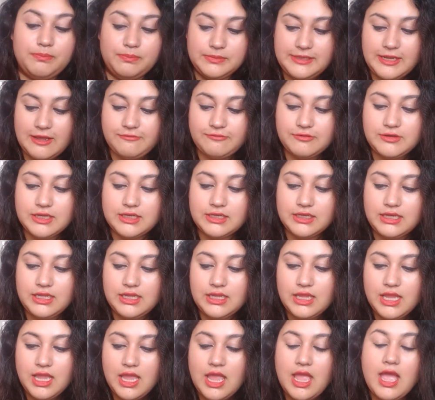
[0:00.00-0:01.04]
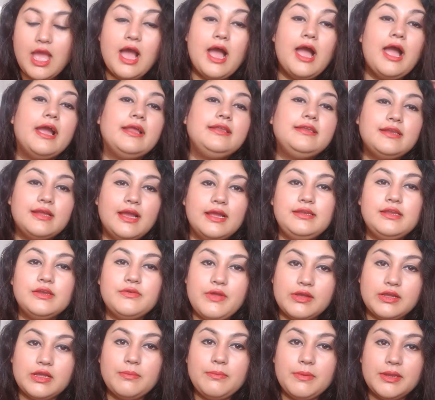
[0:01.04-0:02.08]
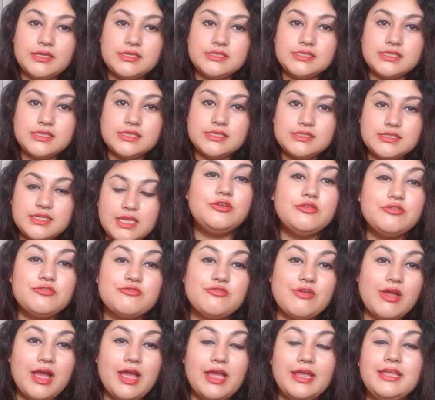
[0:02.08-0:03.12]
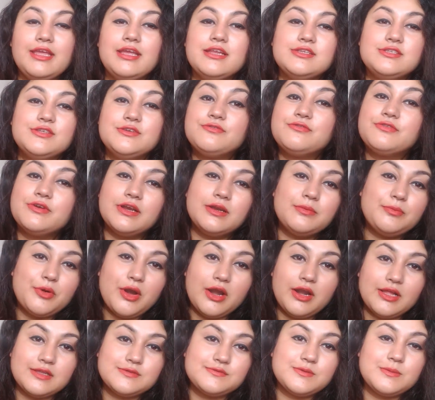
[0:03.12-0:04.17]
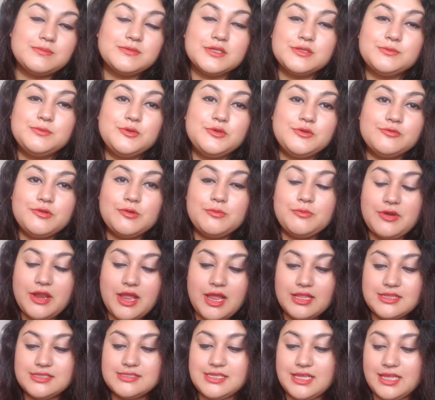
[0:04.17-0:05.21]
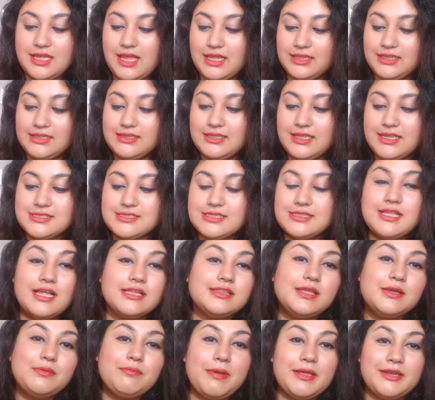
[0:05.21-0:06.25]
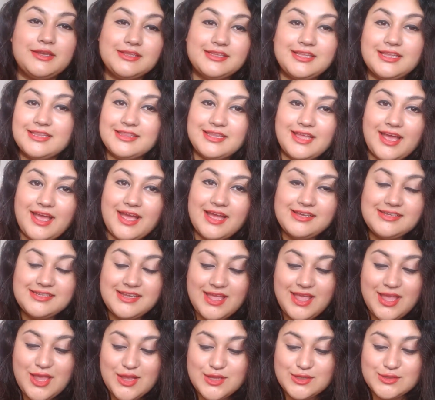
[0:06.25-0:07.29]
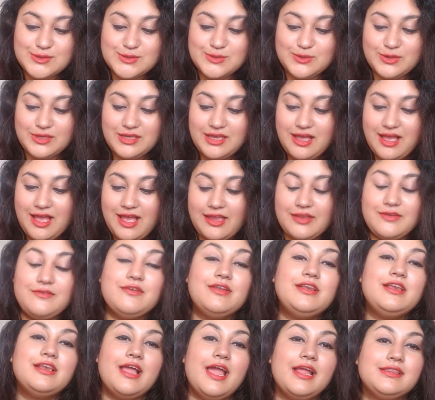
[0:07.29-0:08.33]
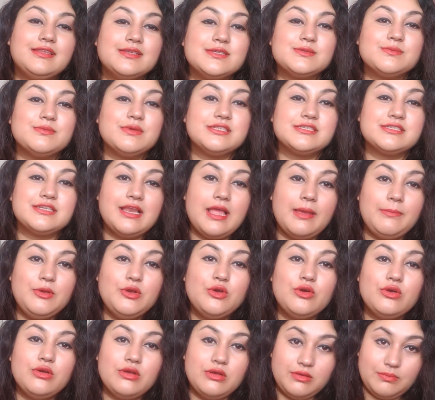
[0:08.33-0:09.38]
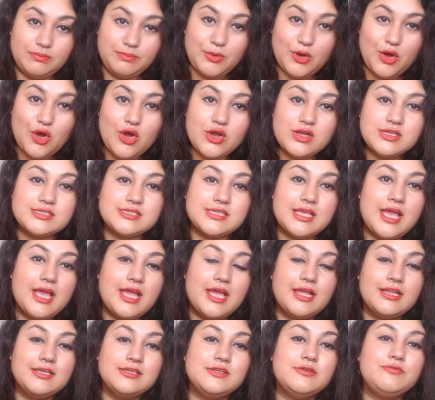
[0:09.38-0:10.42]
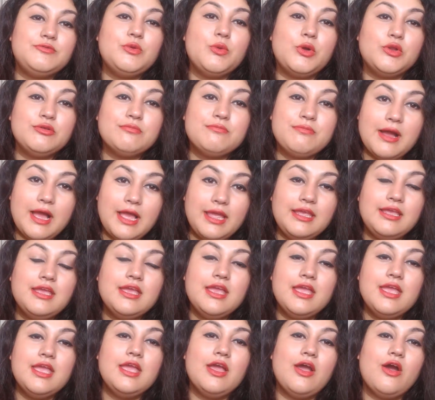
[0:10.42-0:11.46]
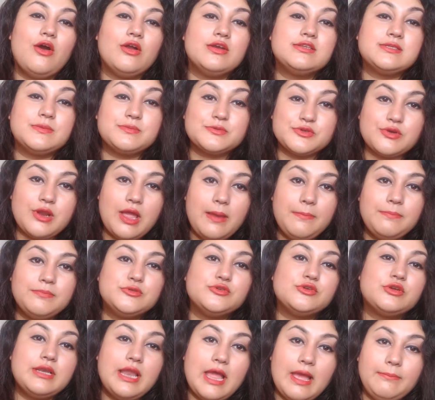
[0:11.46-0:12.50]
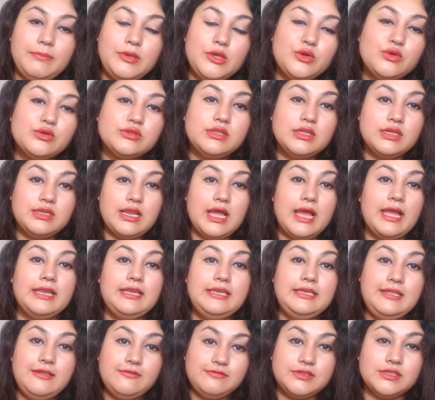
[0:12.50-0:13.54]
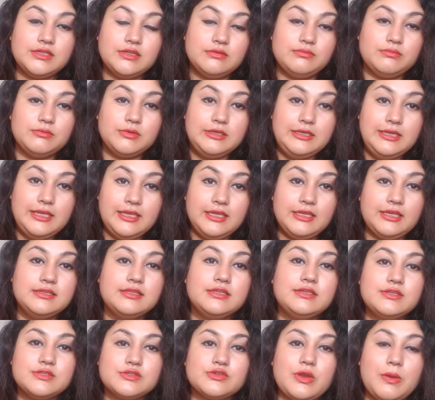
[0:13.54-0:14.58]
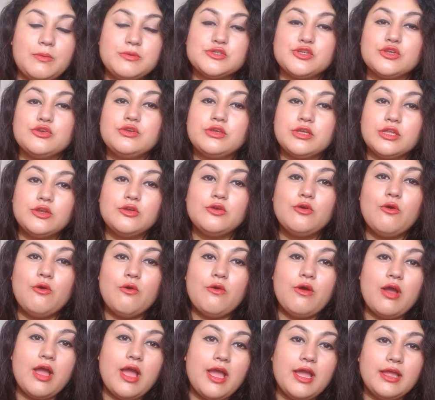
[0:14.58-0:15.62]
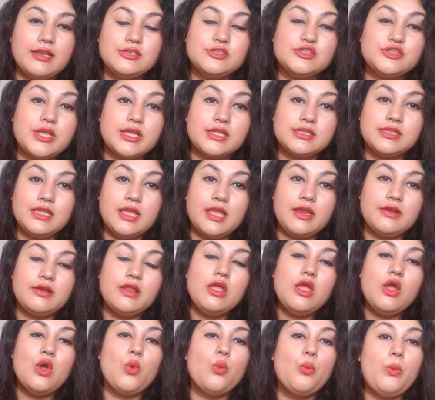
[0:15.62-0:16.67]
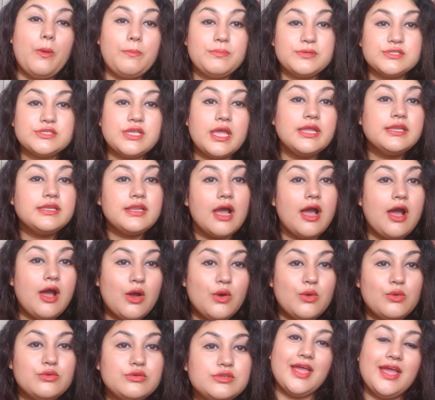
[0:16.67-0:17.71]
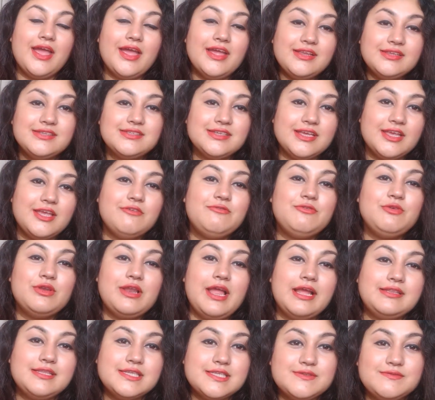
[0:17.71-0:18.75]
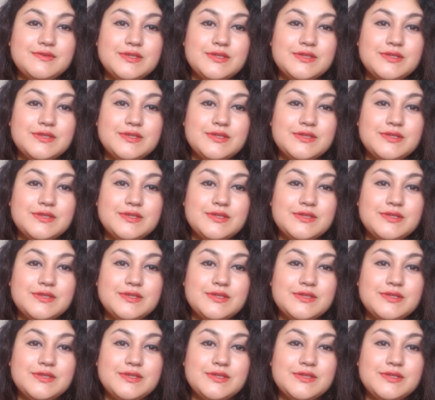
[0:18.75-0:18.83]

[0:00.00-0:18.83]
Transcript: definitely highly recommended you to try different products from such beautiful brands. I think there's nothing better than that. So yeah, I really like this month's Glamego box, and if you want to buy or subscribe to Glamego, then I leave the link in the description. You can go and check their website out. And if you like this